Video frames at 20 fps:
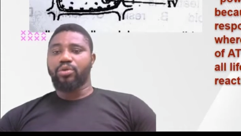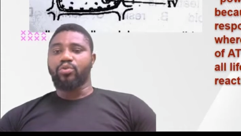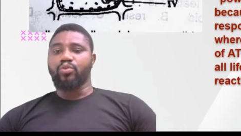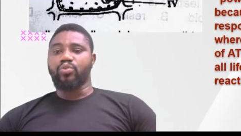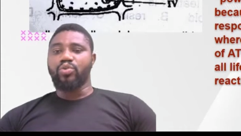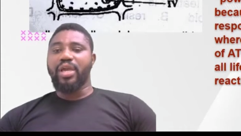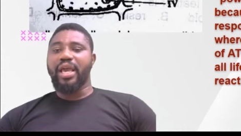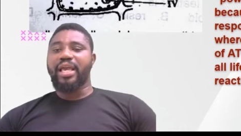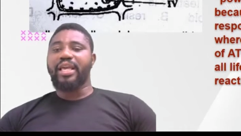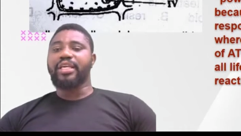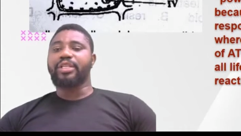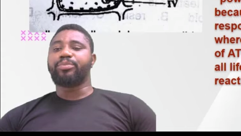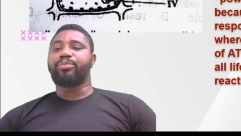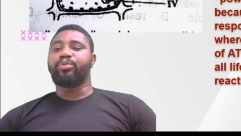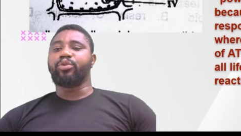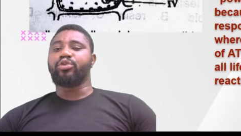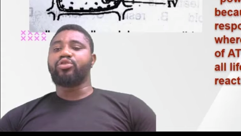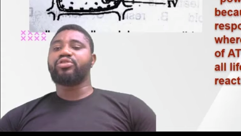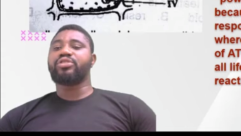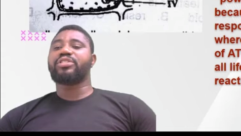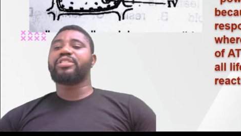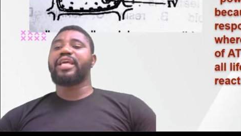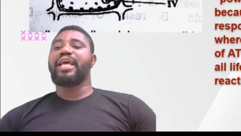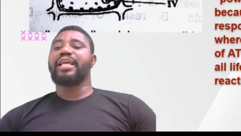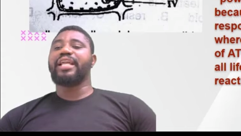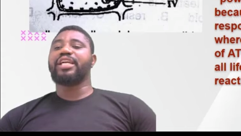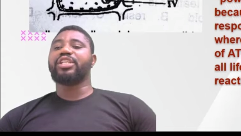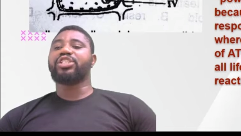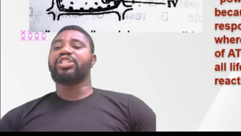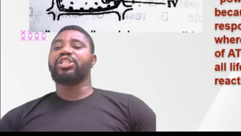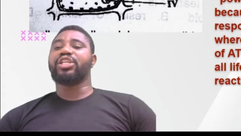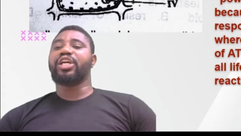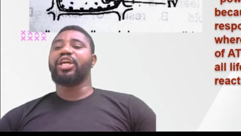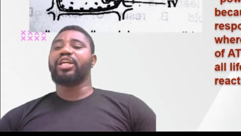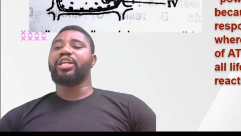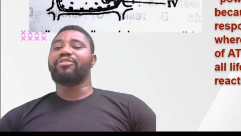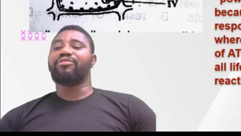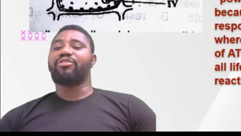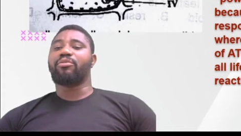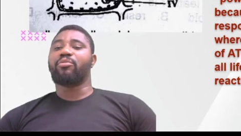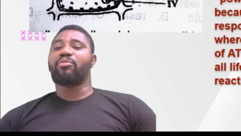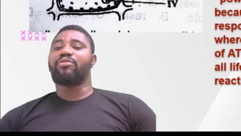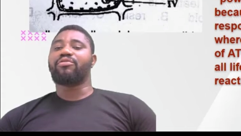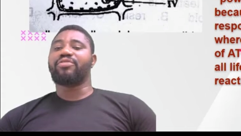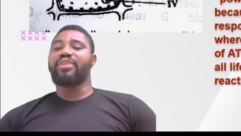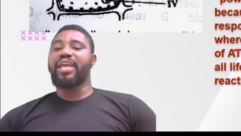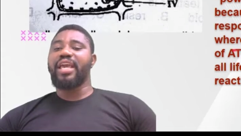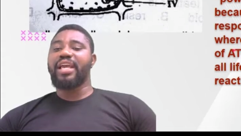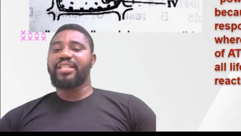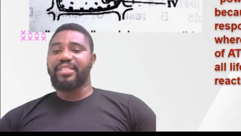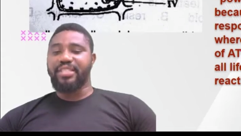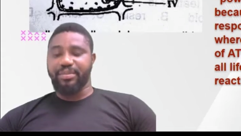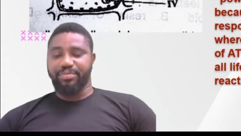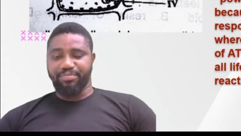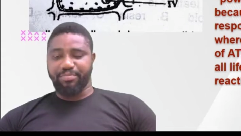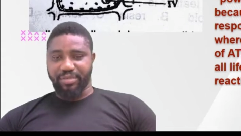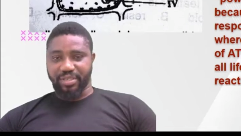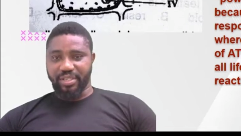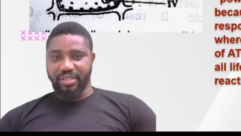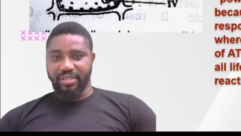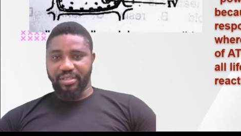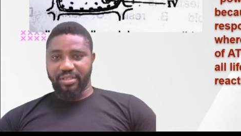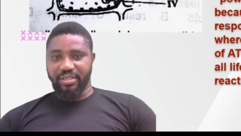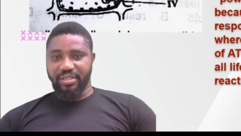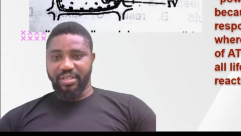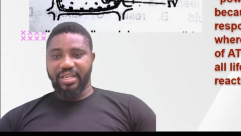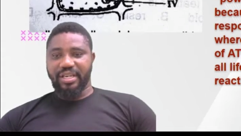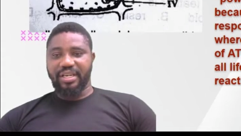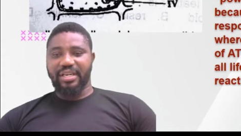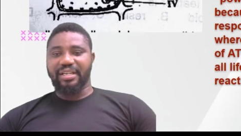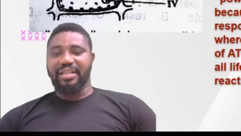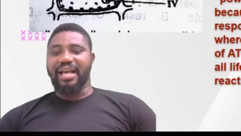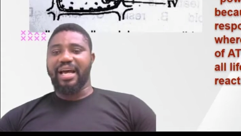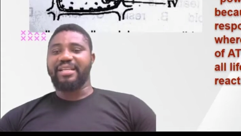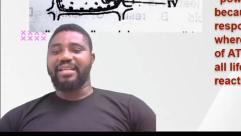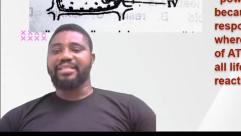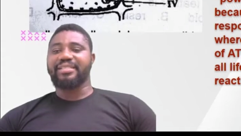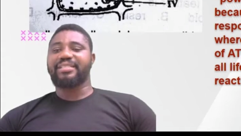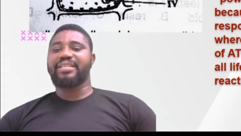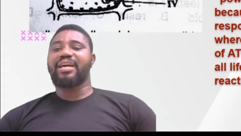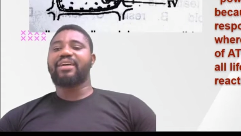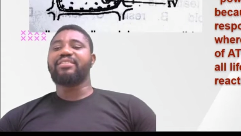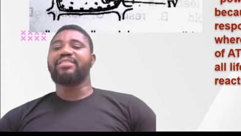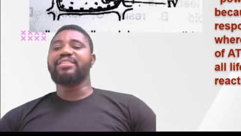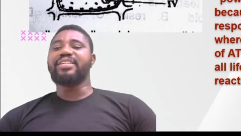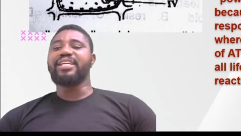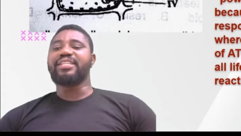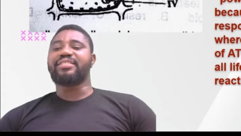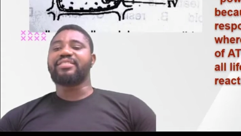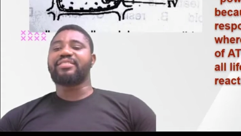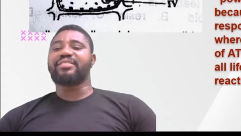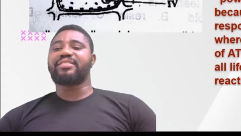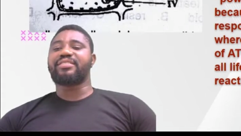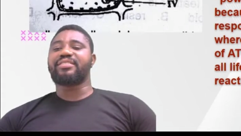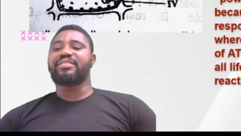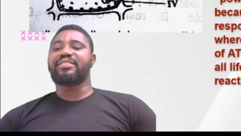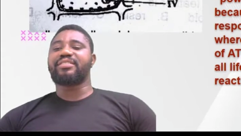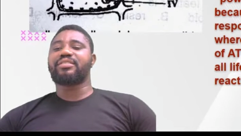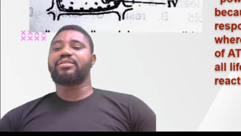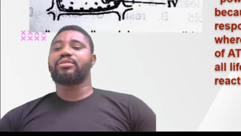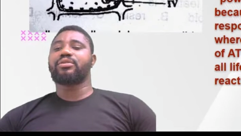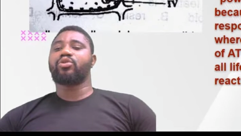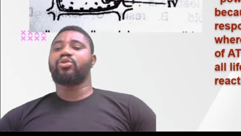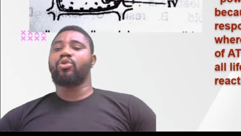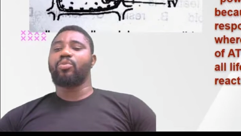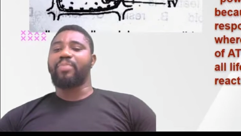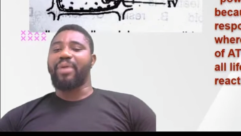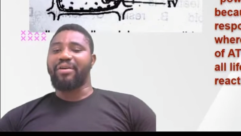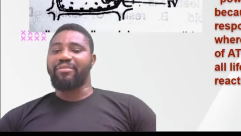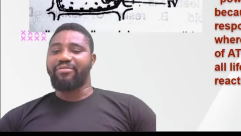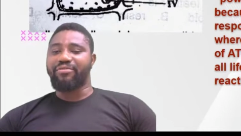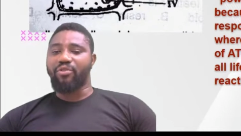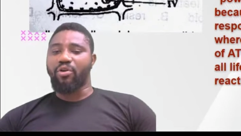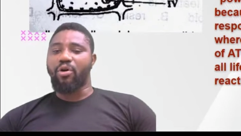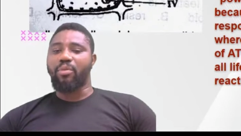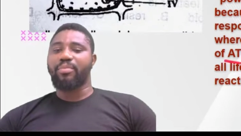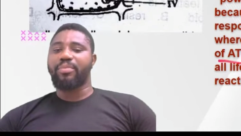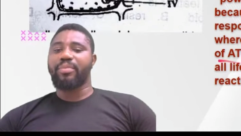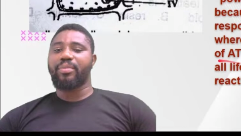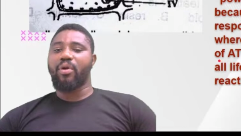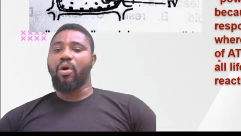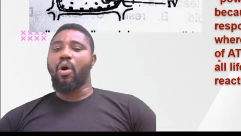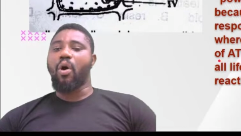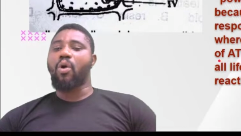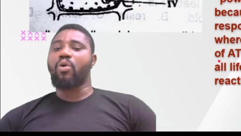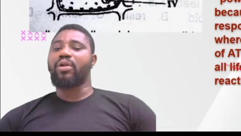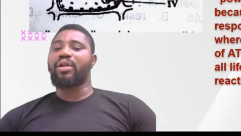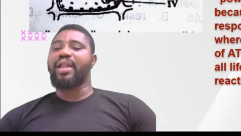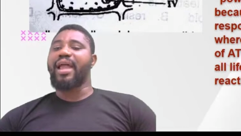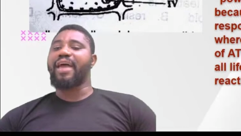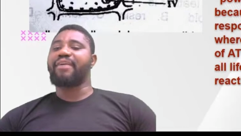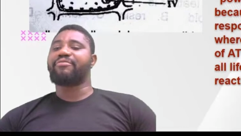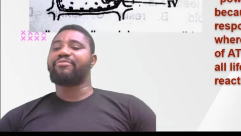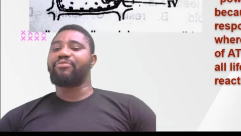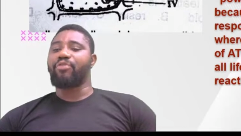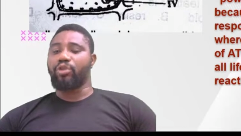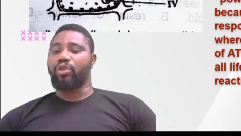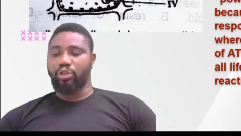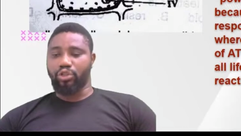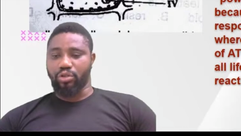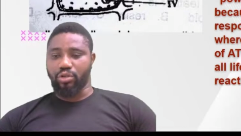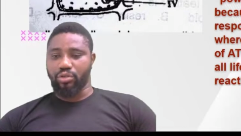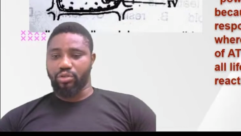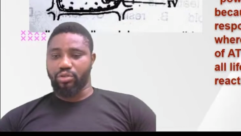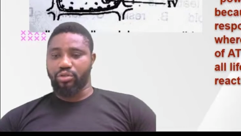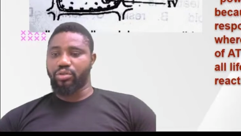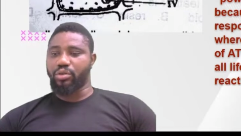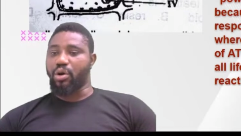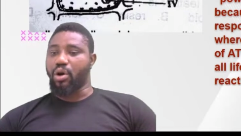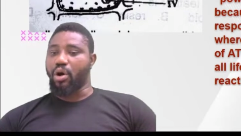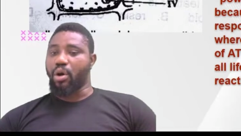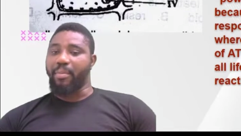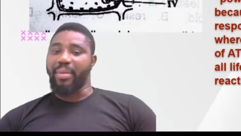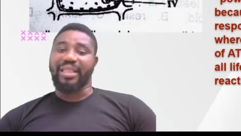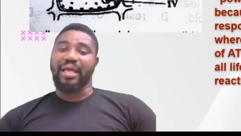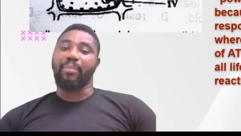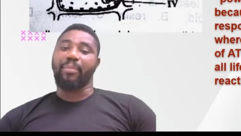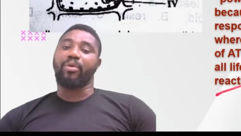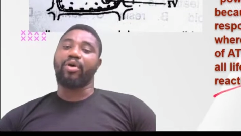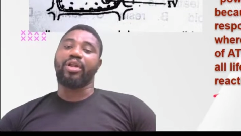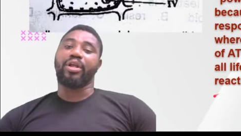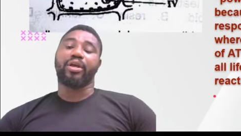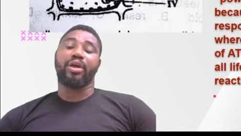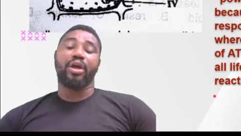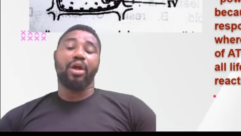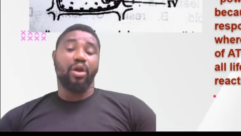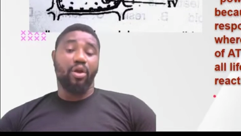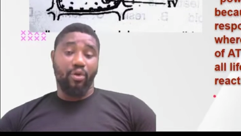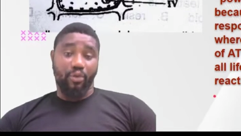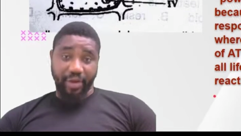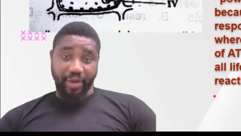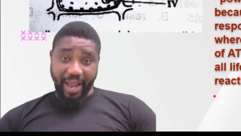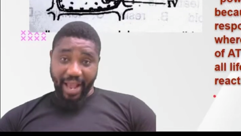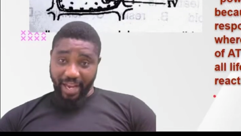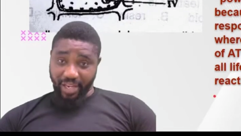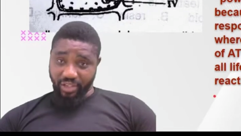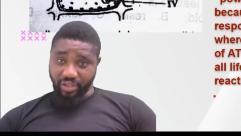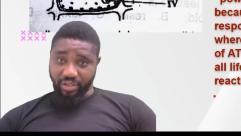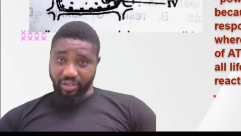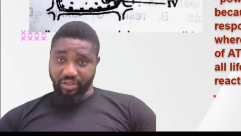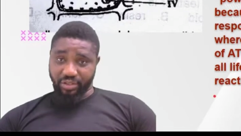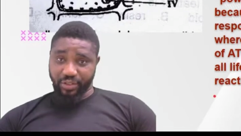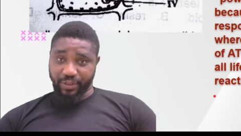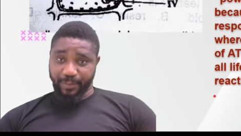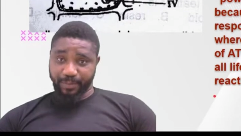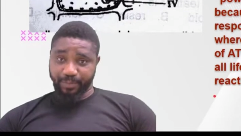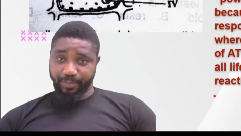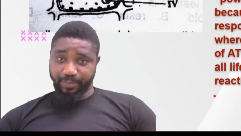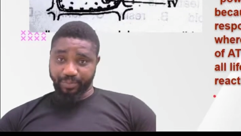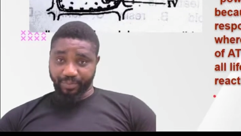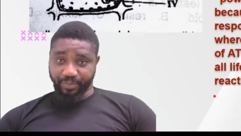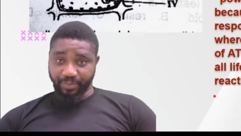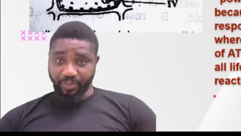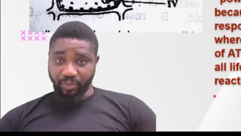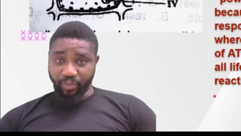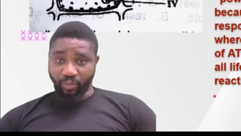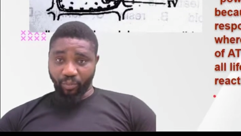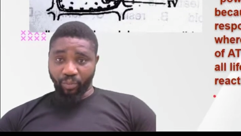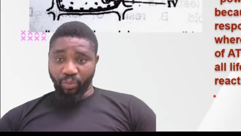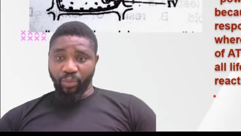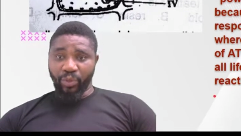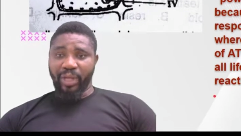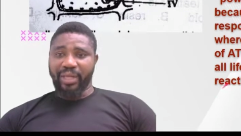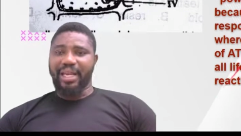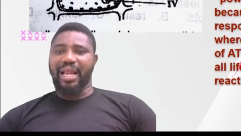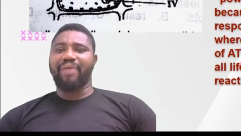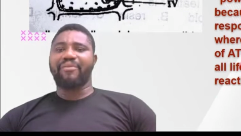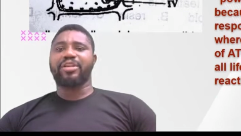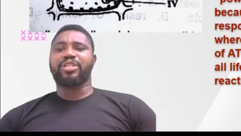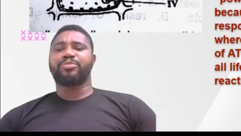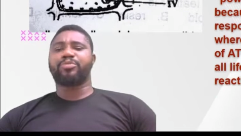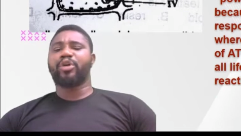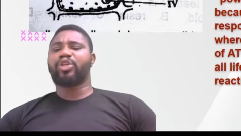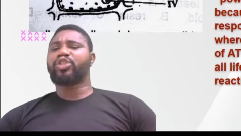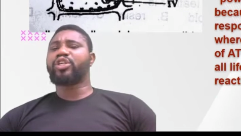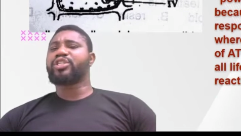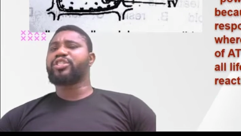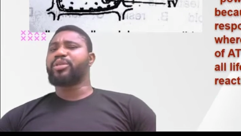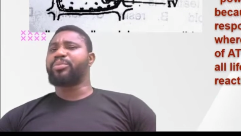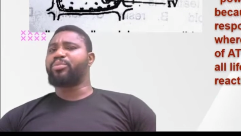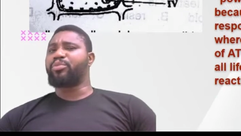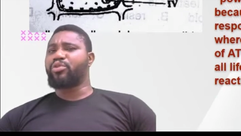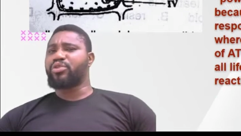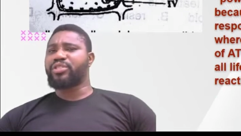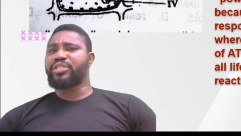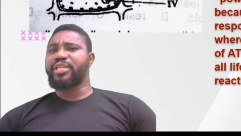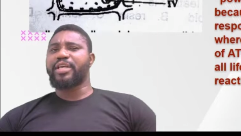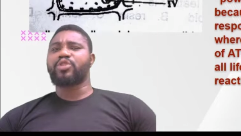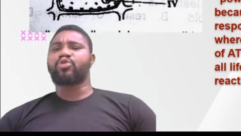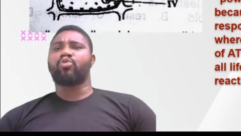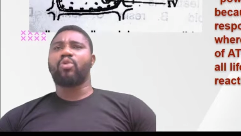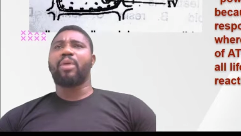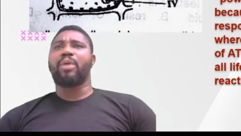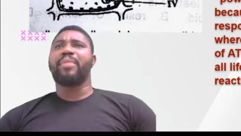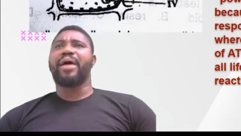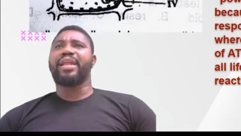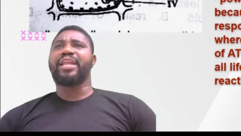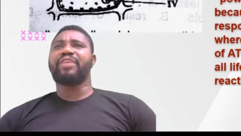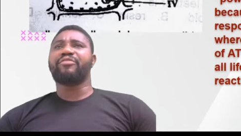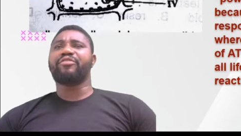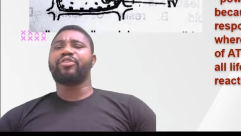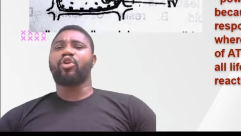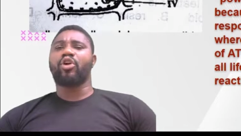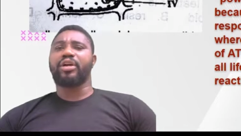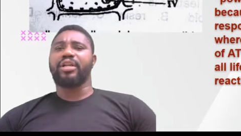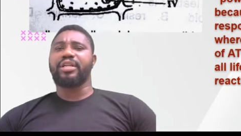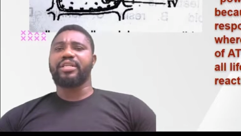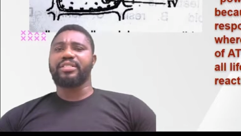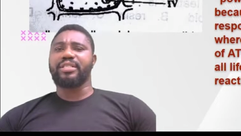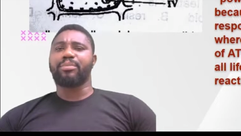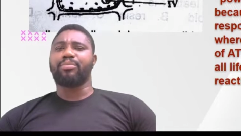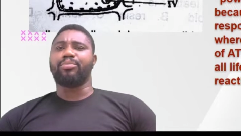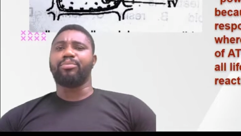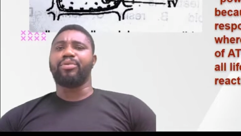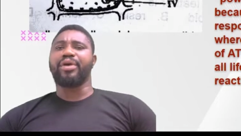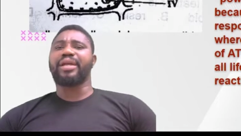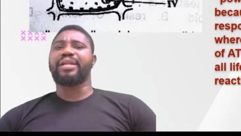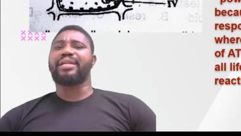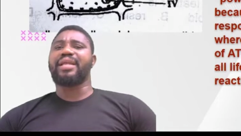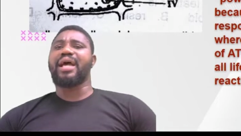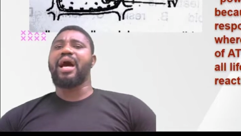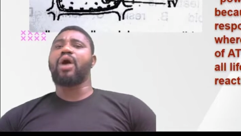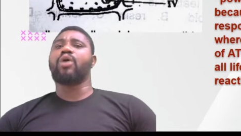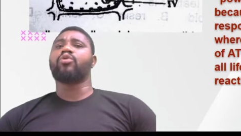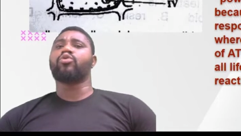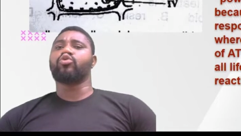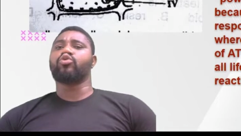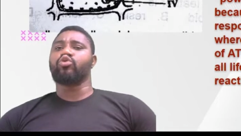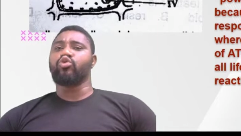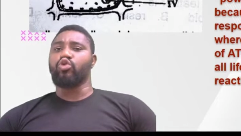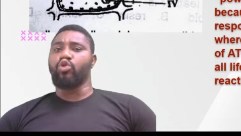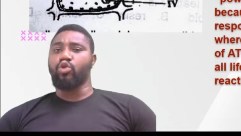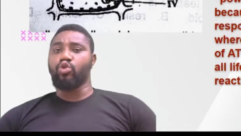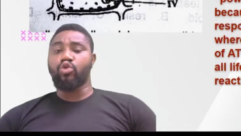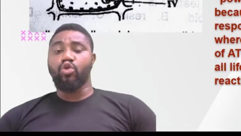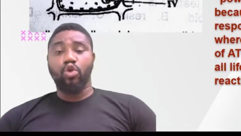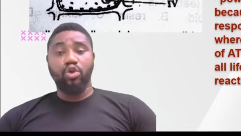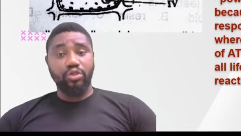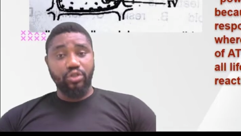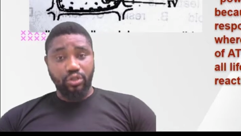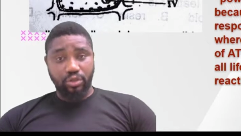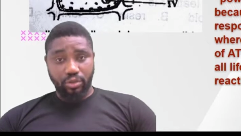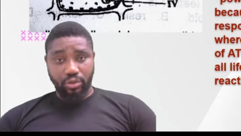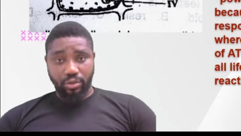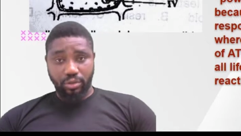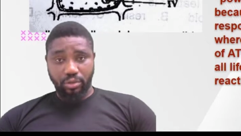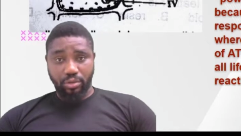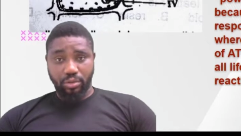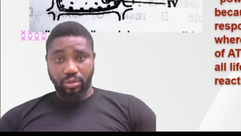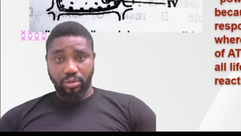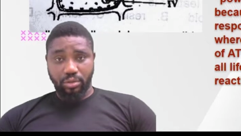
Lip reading: where it produces energy in the form of ATP that the cell needs to perform all life functions or metabolic reactions. Now, respiration is a process whereby living organisms break down glucose